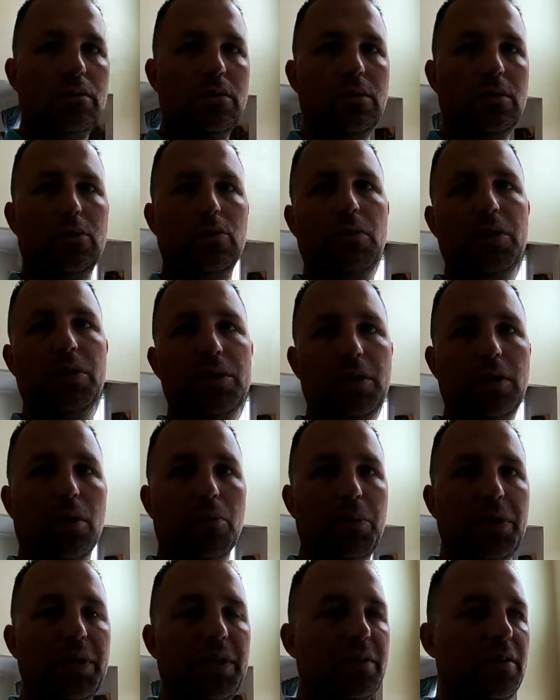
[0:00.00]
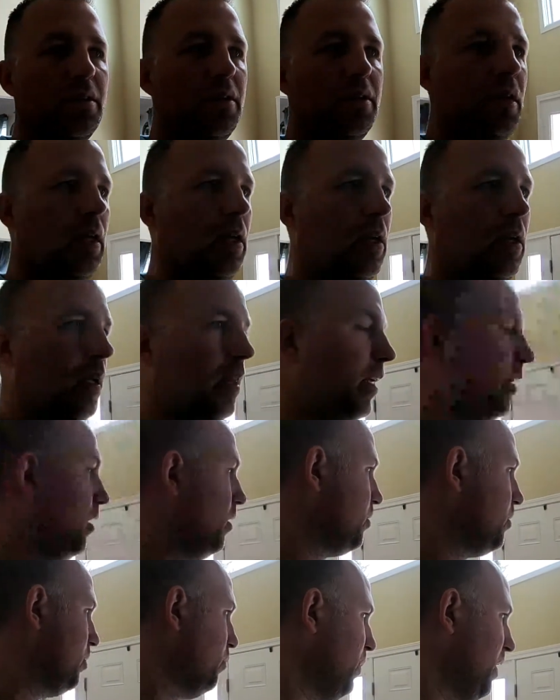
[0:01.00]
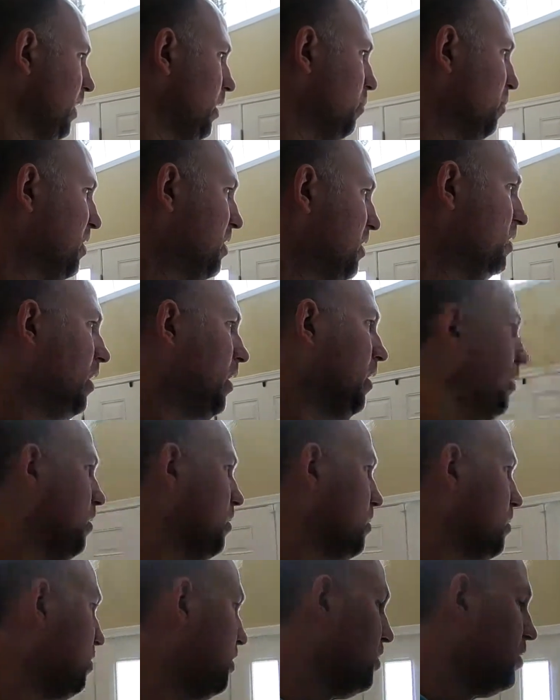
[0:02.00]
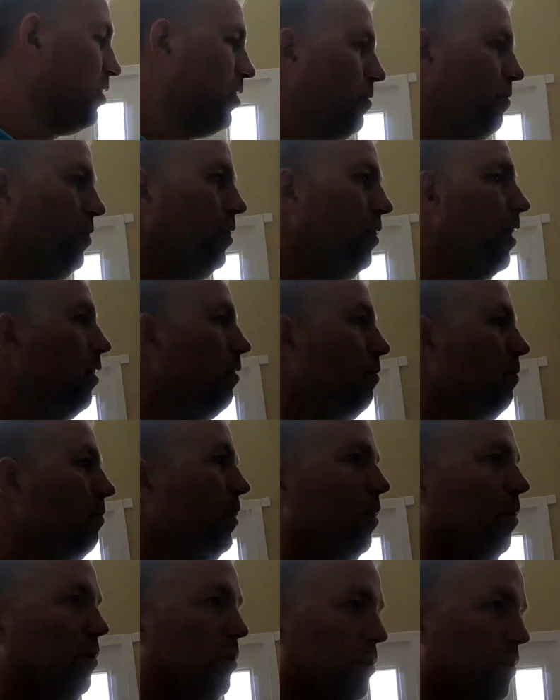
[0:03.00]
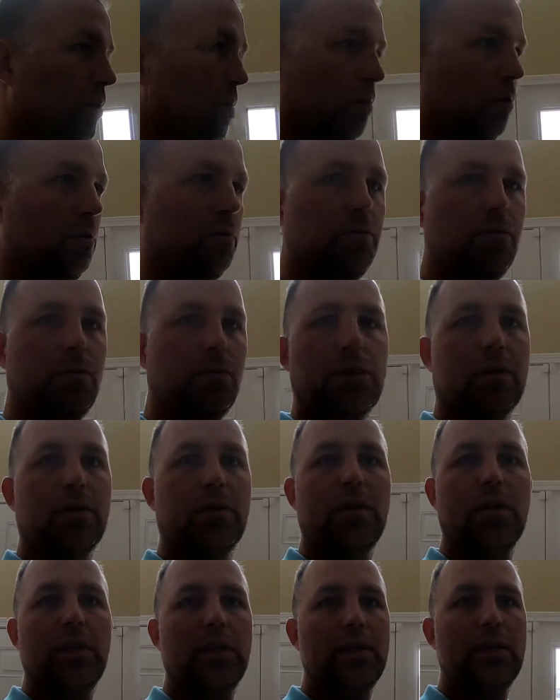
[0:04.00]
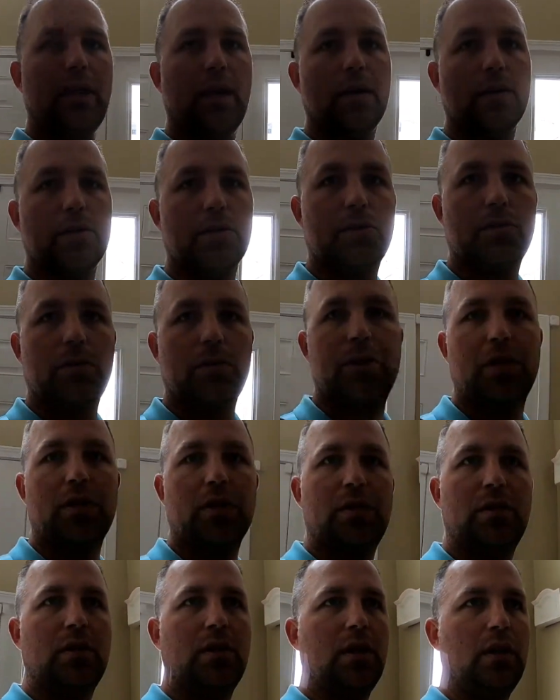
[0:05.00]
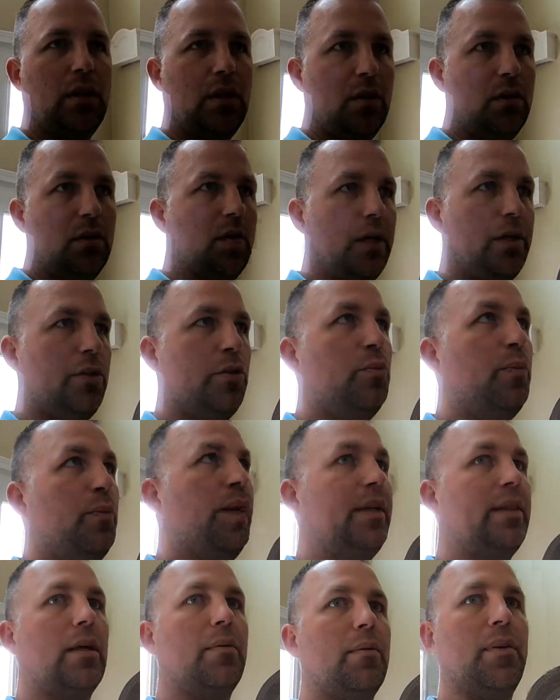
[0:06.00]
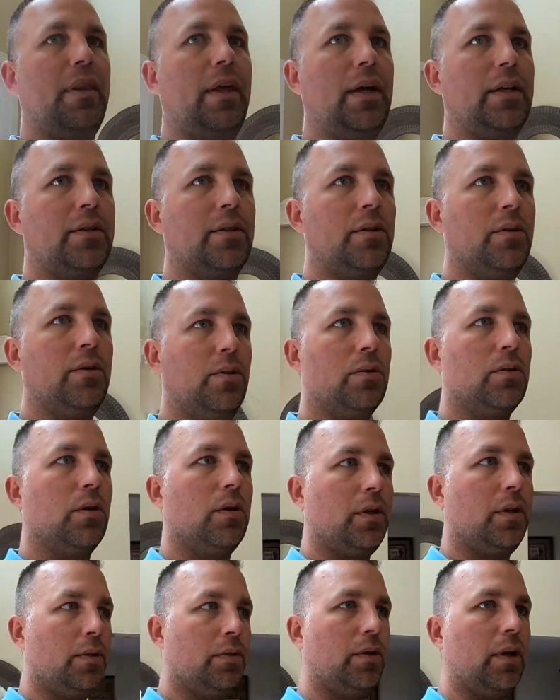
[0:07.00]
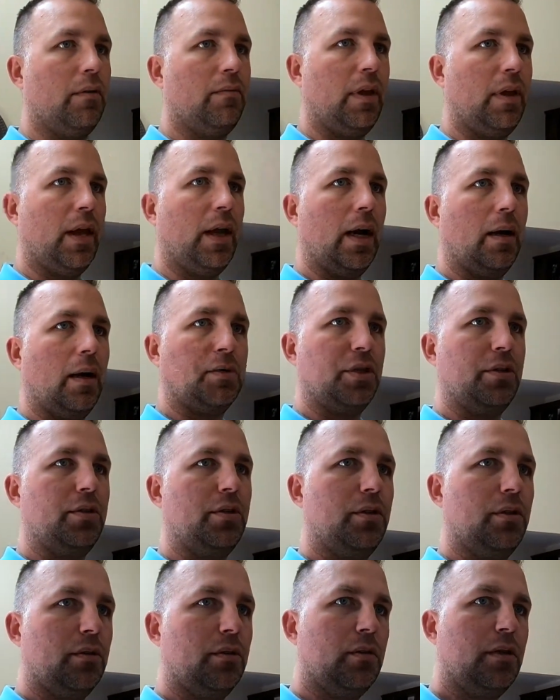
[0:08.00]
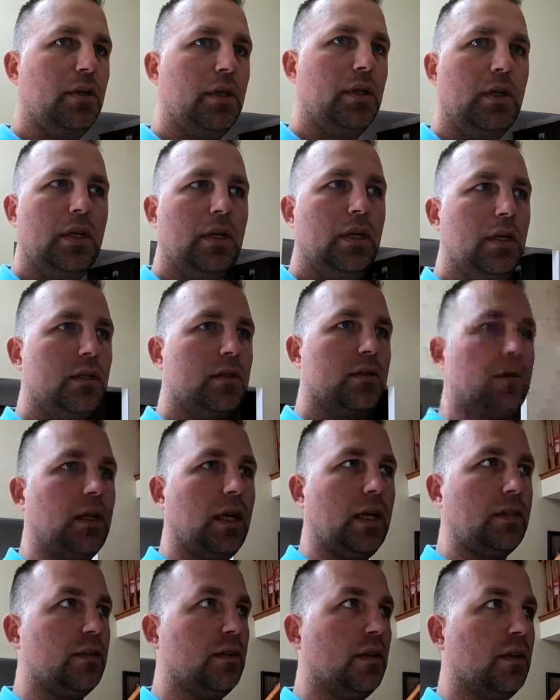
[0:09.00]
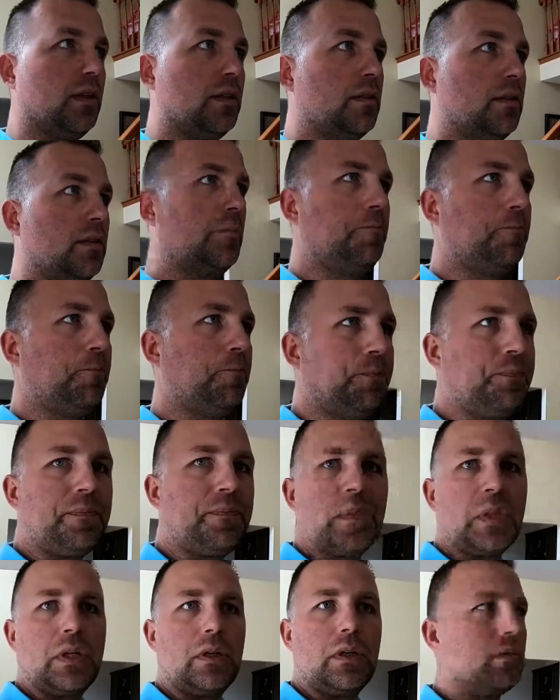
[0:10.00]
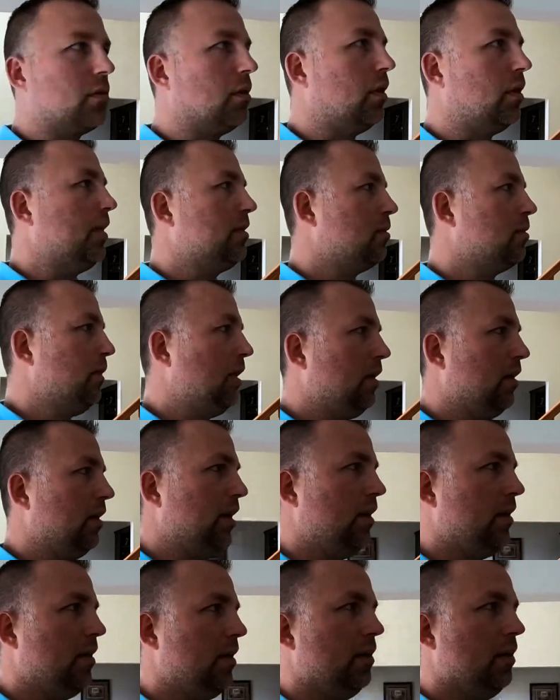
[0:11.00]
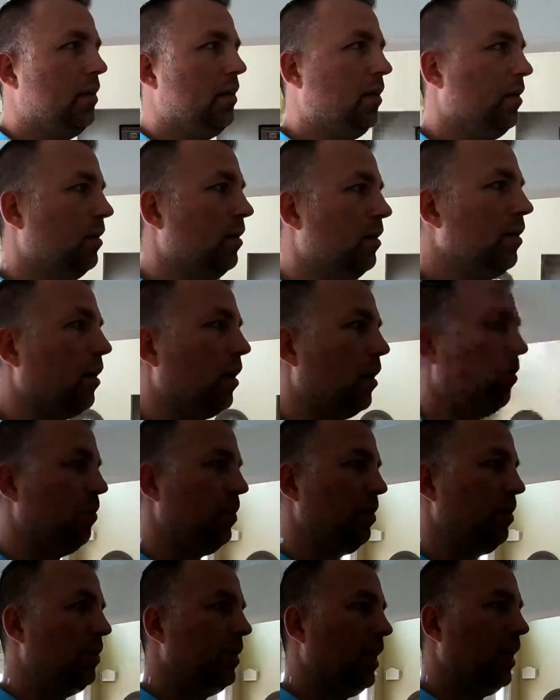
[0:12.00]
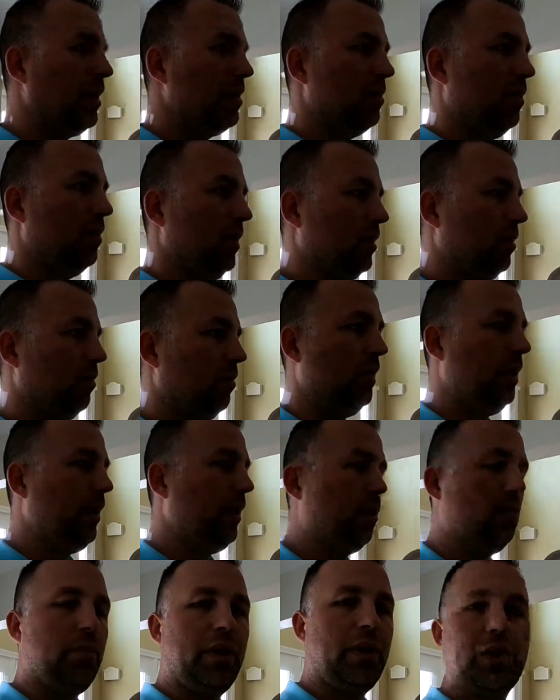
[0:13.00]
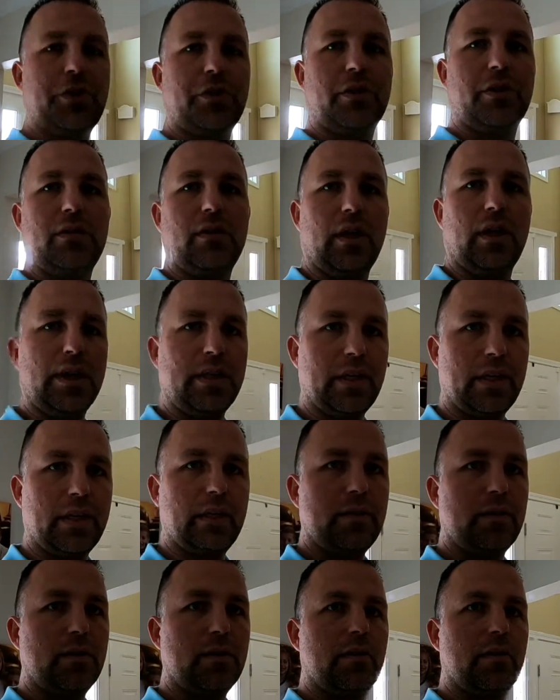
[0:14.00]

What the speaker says: switch companies. And they also make them in standard switches. If you have, just the old flick toggle switches, they do make them in that too. So you do have that option too. So that's nice. So that's about it. If you guys like the video, make sure you like it.